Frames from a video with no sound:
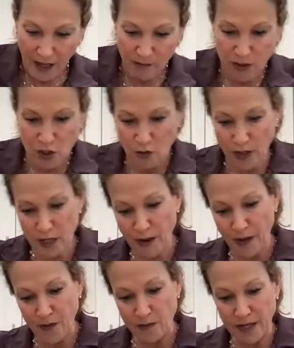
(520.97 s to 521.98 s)
And what's great
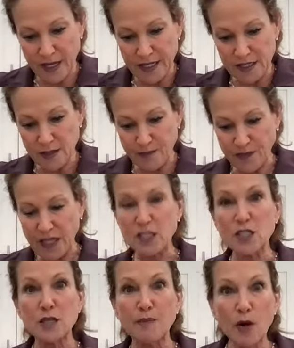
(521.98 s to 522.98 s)
about them is
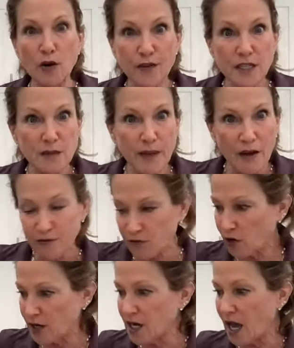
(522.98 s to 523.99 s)
it's the perfect amount
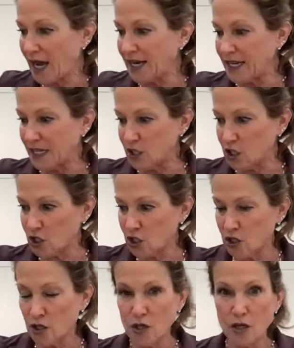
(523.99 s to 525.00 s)
for a nine
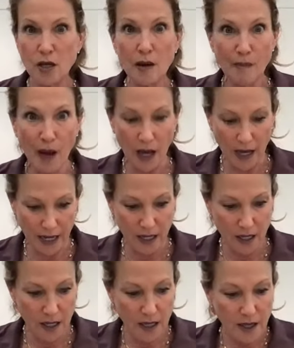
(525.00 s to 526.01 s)
inch
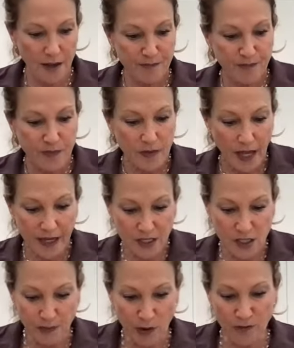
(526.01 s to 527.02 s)
pie and
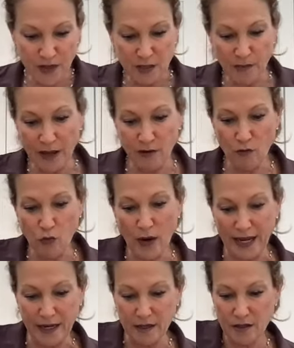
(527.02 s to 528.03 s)
it's the perfect amount of
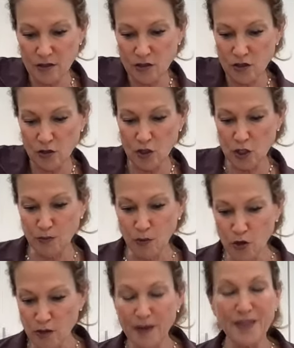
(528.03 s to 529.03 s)
weight. So you just
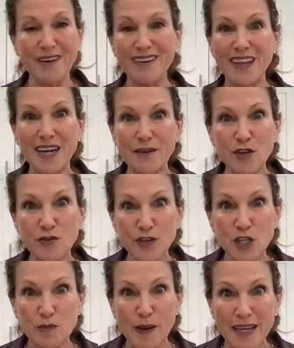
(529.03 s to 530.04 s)
pour them in there. And then after you
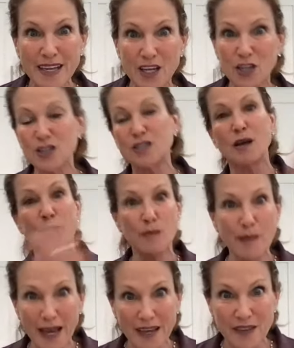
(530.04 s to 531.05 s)
finish baking, you just dump
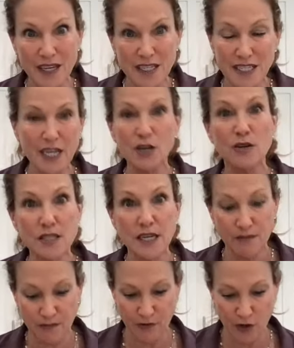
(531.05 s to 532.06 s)
them back in the container and
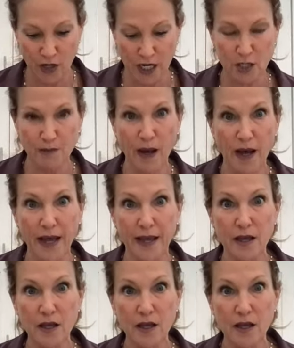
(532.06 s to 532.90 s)
save them for your next pie.